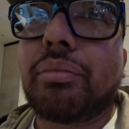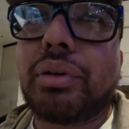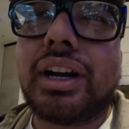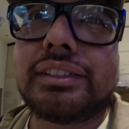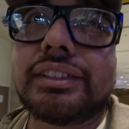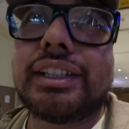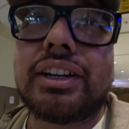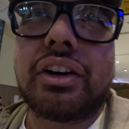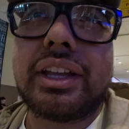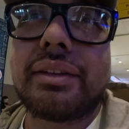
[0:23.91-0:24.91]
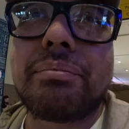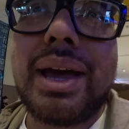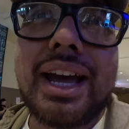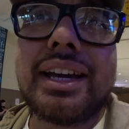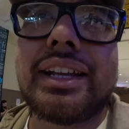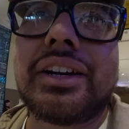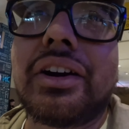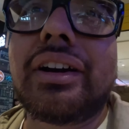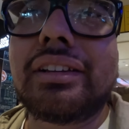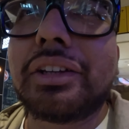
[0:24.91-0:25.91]
pricing, our mat, and
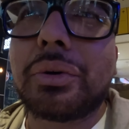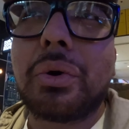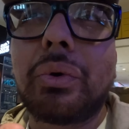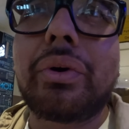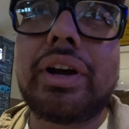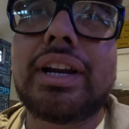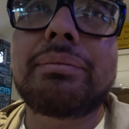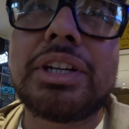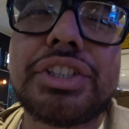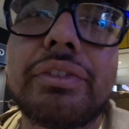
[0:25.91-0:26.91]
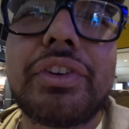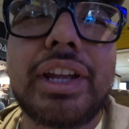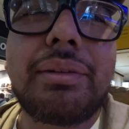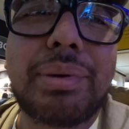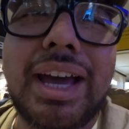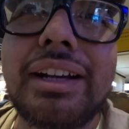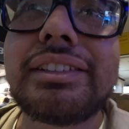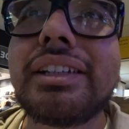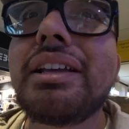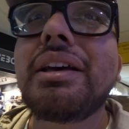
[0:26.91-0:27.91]
our little coin. I'm not sure if we're getting packs,